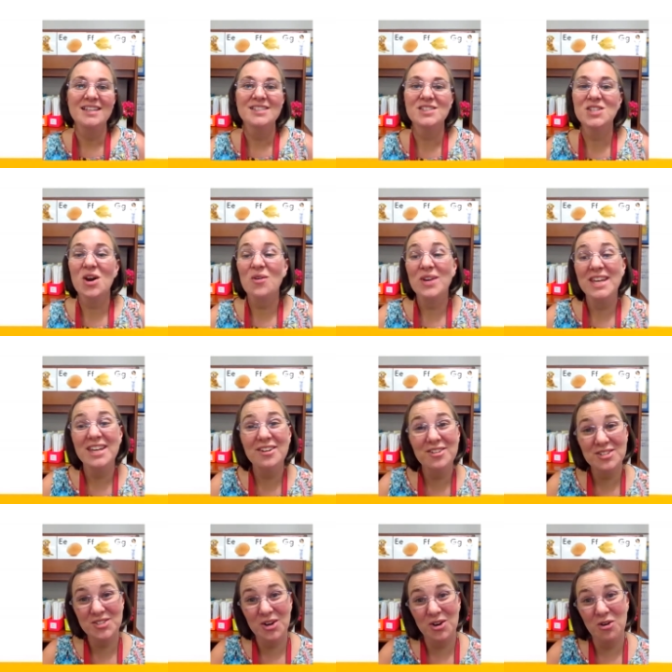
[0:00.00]
So
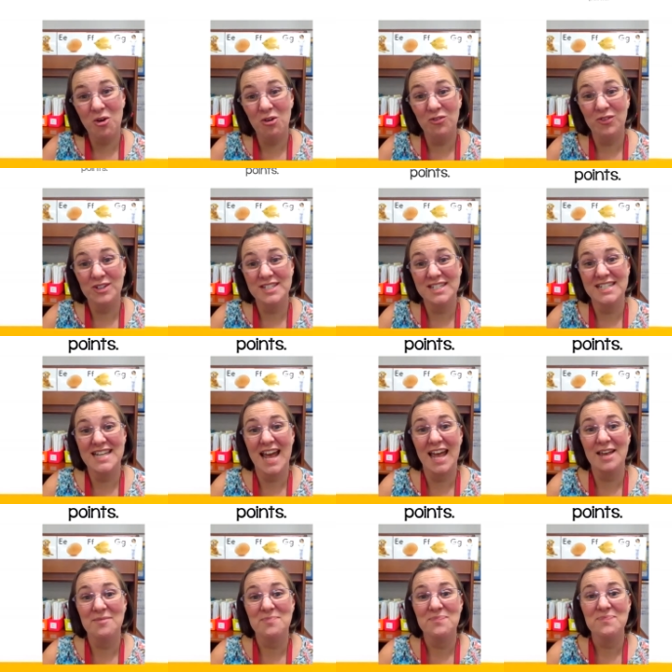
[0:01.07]
here's our goal for
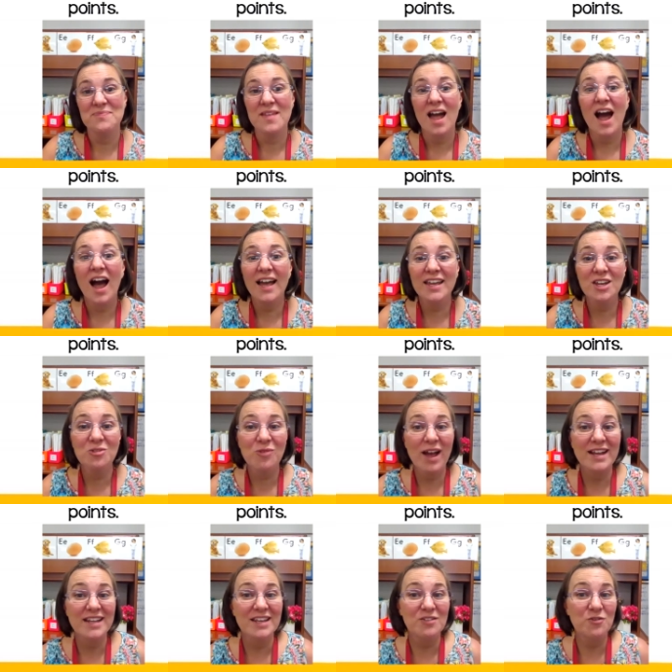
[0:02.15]
today. I can
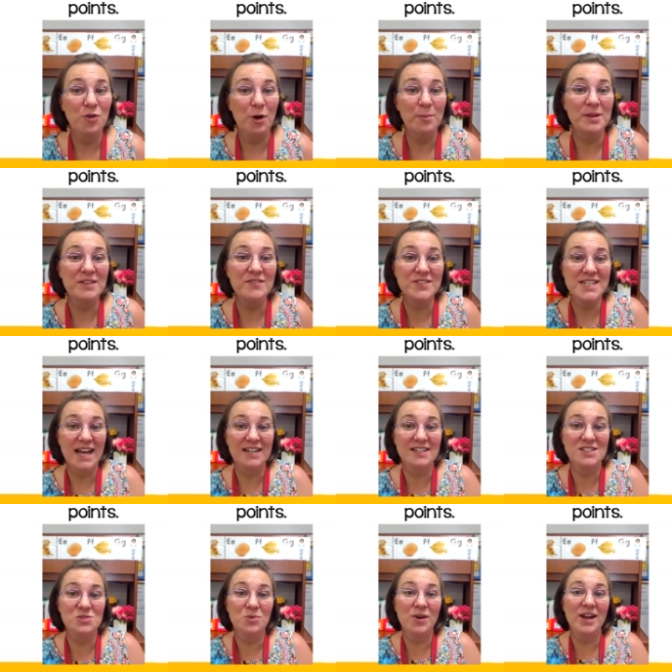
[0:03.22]
write informative
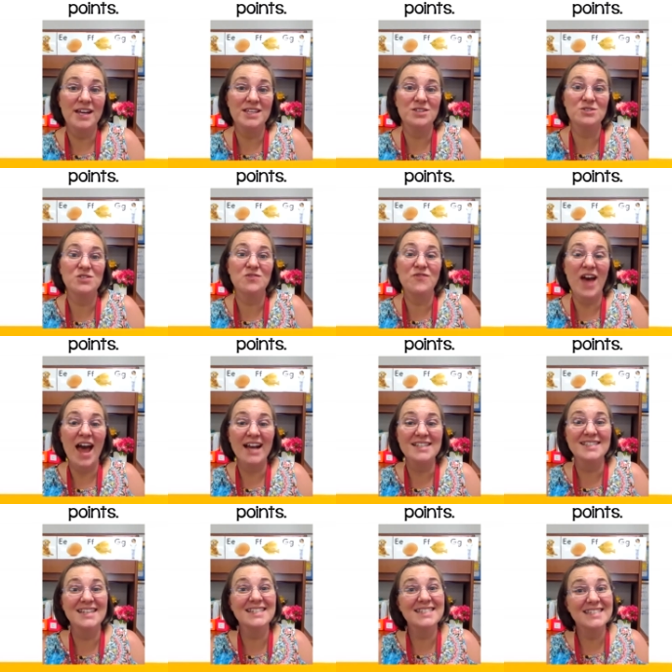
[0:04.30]
text where I use
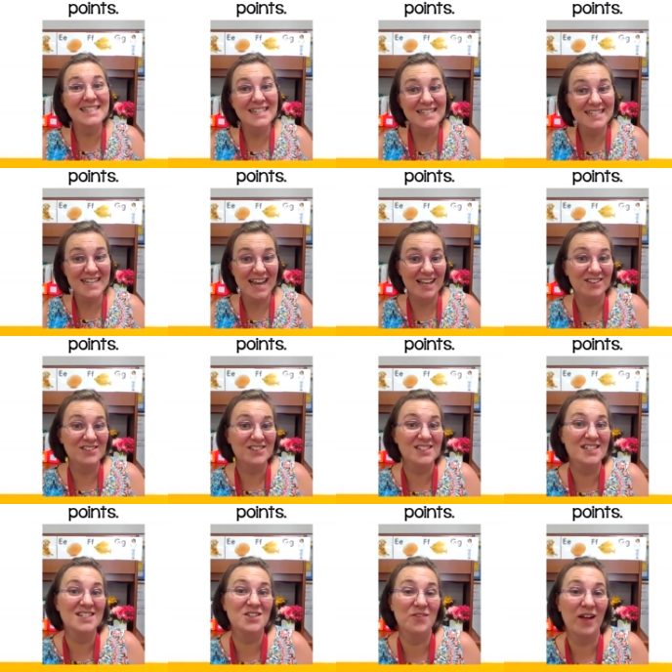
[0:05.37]
facts and details
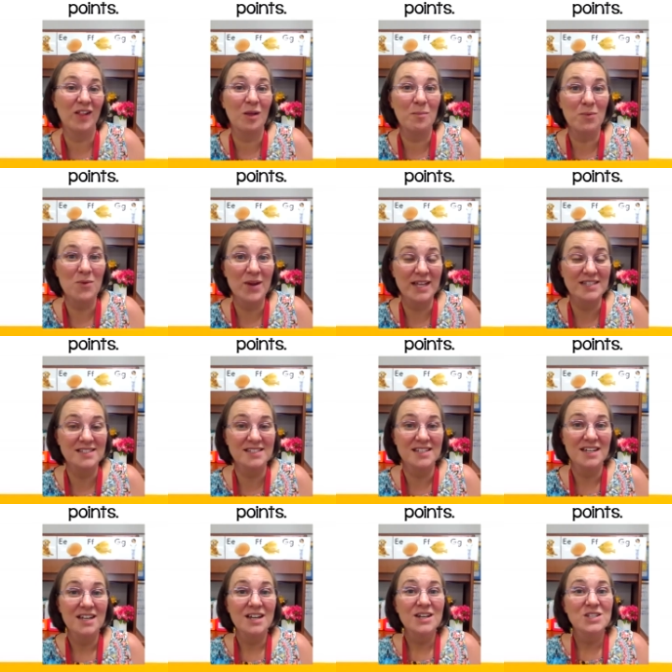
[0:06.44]
to develop points.
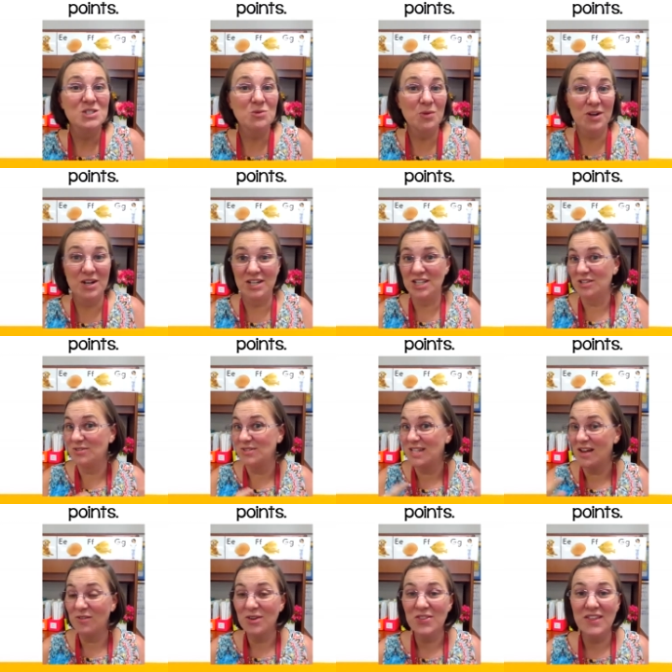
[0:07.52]
So we're going to use
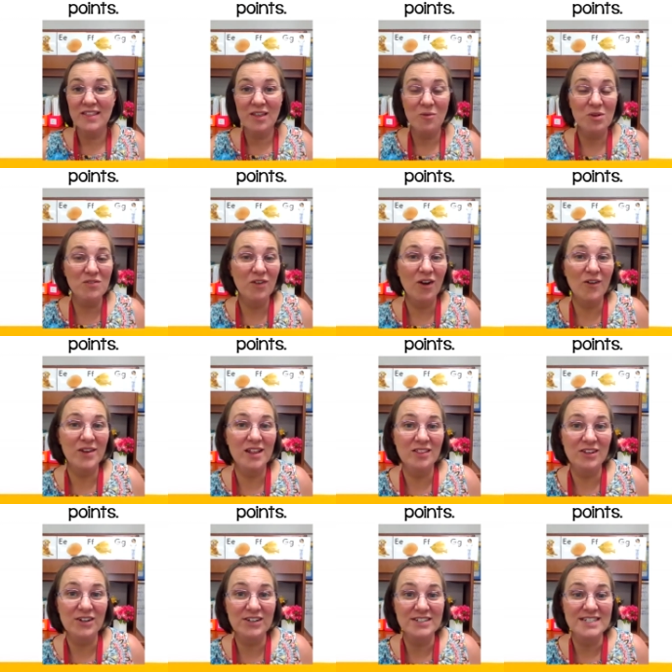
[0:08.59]
everything that we've already
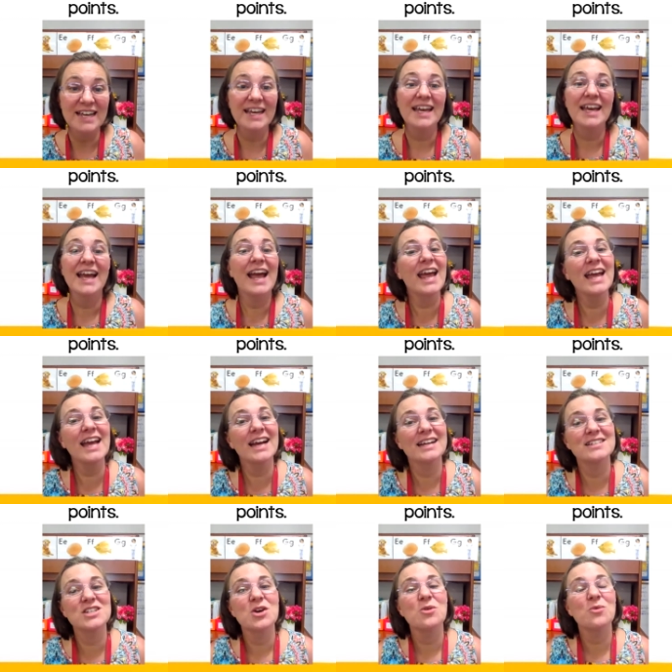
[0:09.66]
learned,
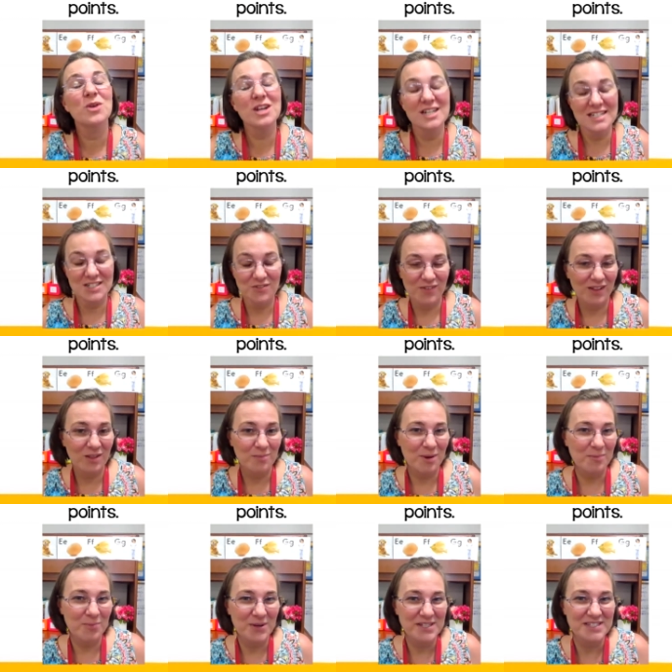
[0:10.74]
and we're going to develop
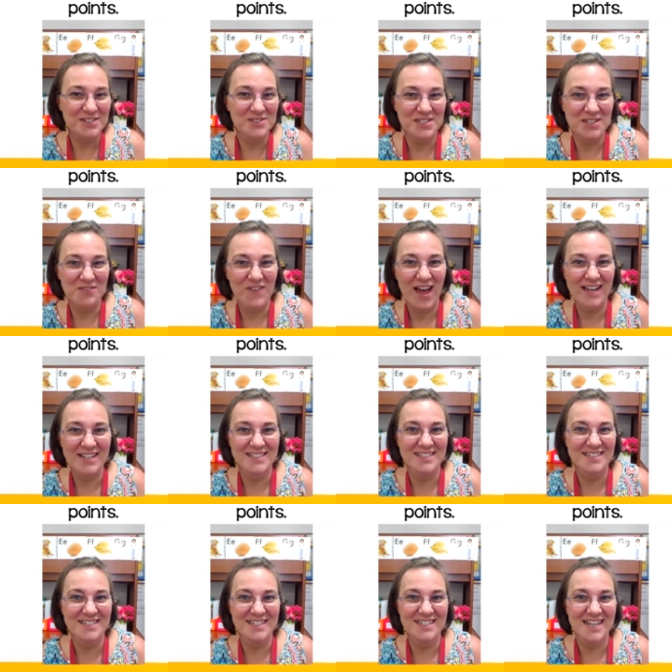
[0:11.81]
our points using facts
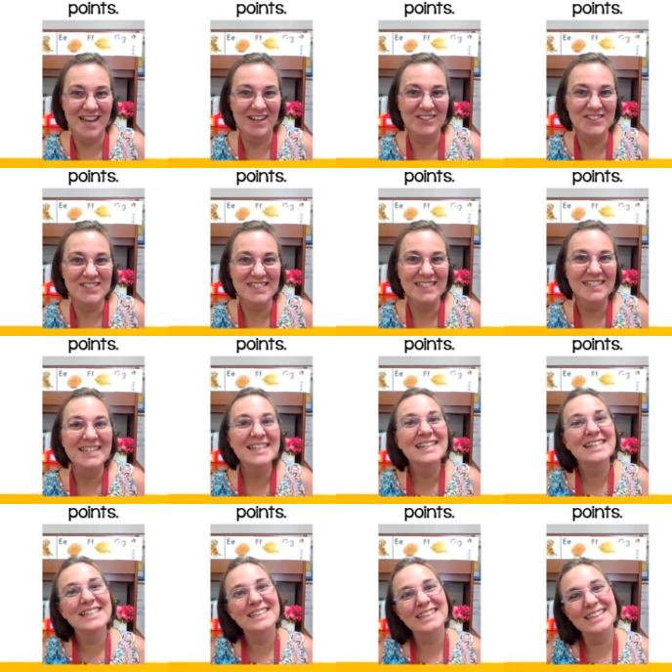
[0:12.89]
and details.
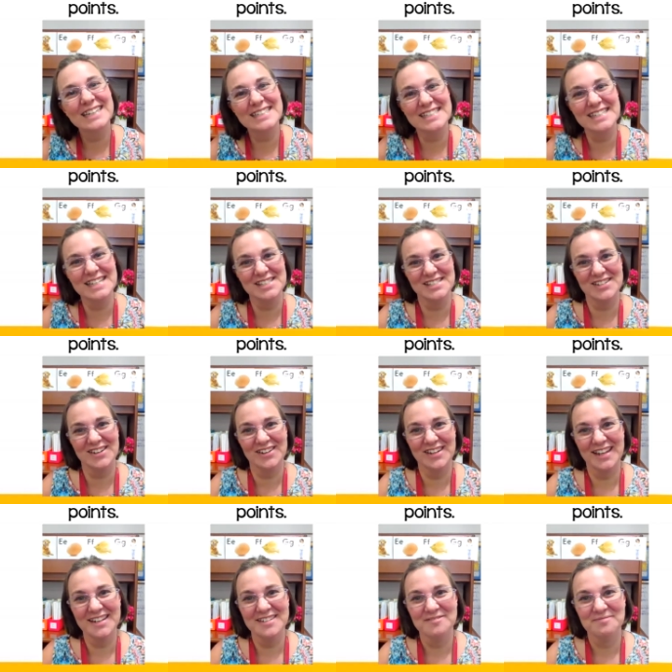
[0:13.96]
Let's get
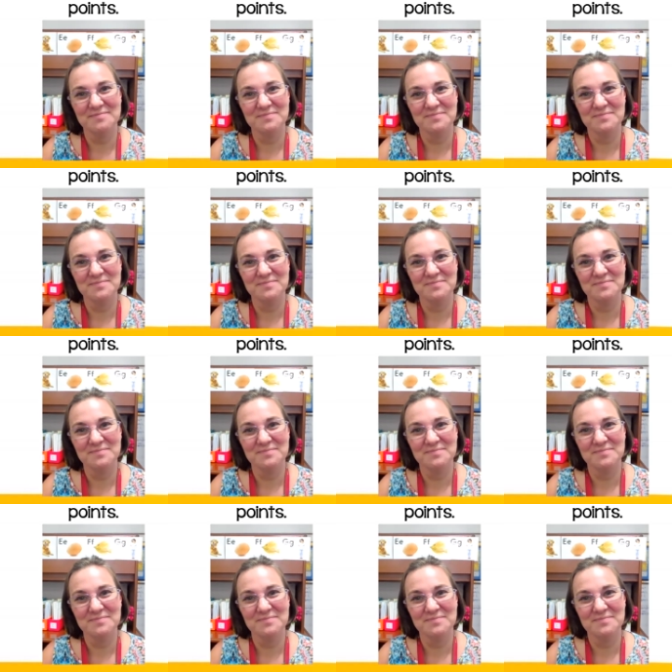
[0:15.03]
started.